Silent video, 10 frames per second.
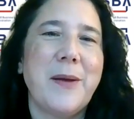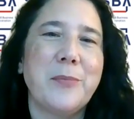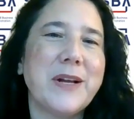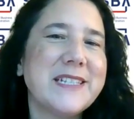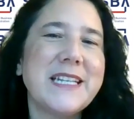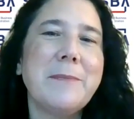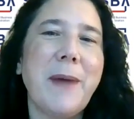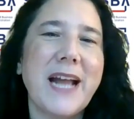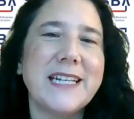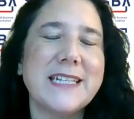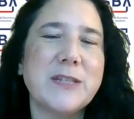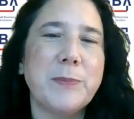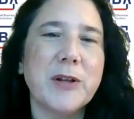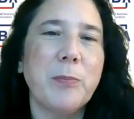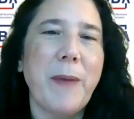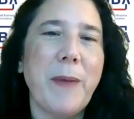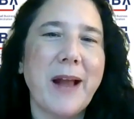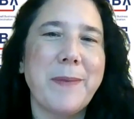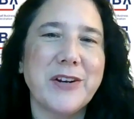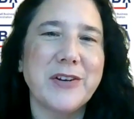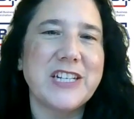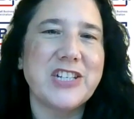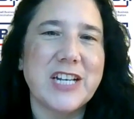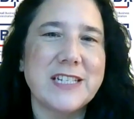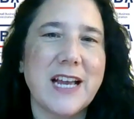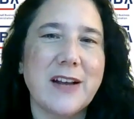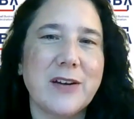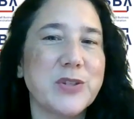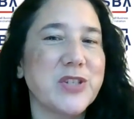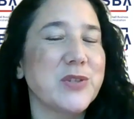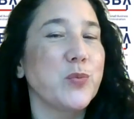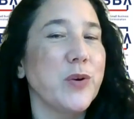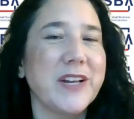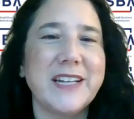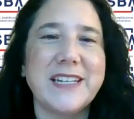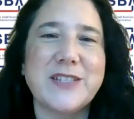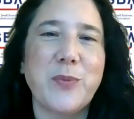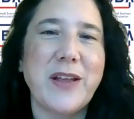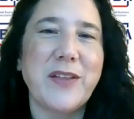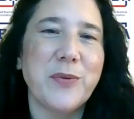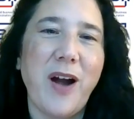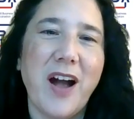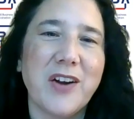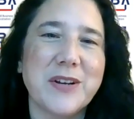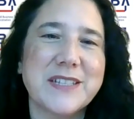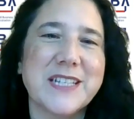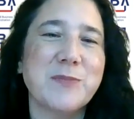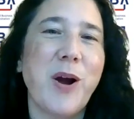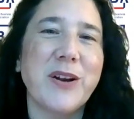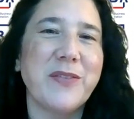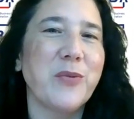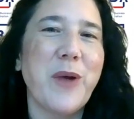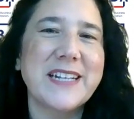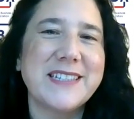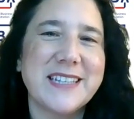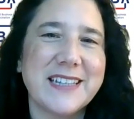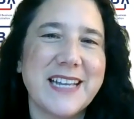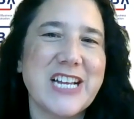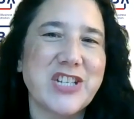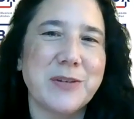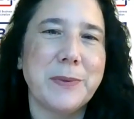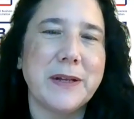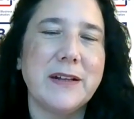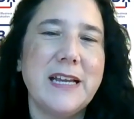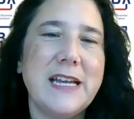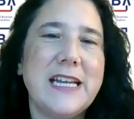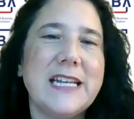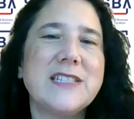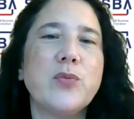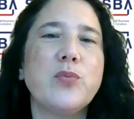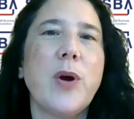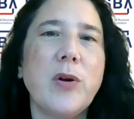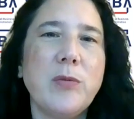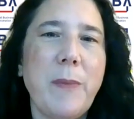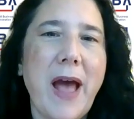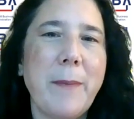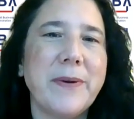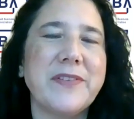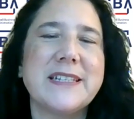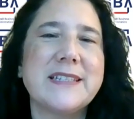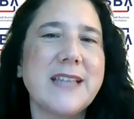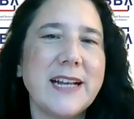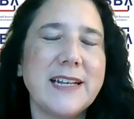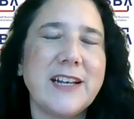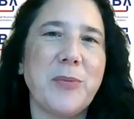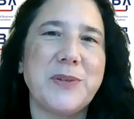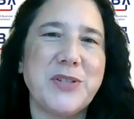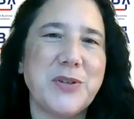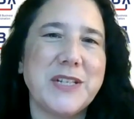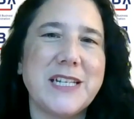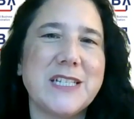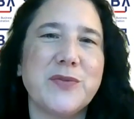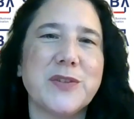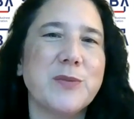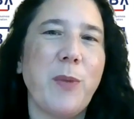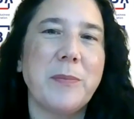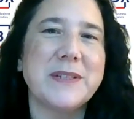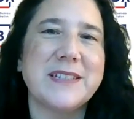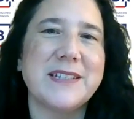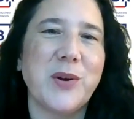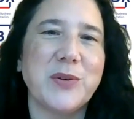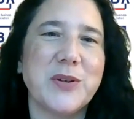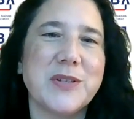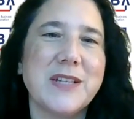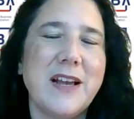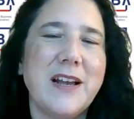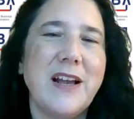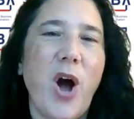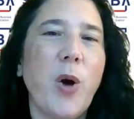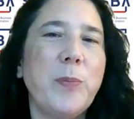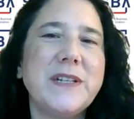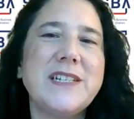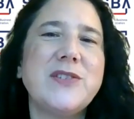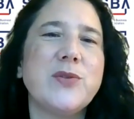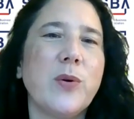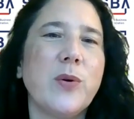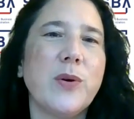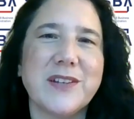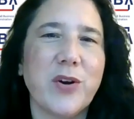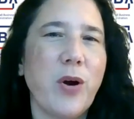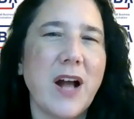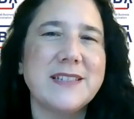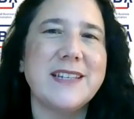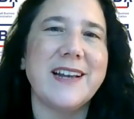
President Biden's Build Back Better agenda, which is working its way through Congress as part of the reconciliation bill, is a roadmap of exciting opportunities for small business owners, opening doors across the